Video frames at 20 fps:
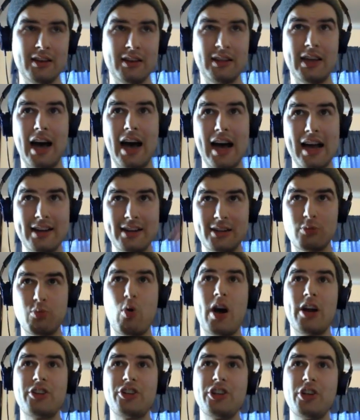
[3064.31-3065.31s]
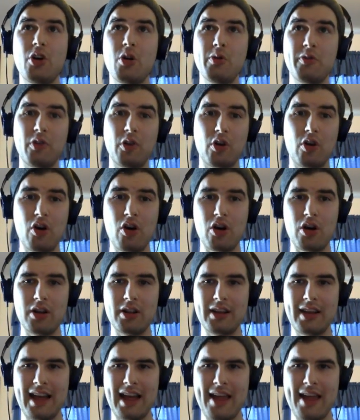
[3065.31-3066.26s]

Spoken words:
God is watching over all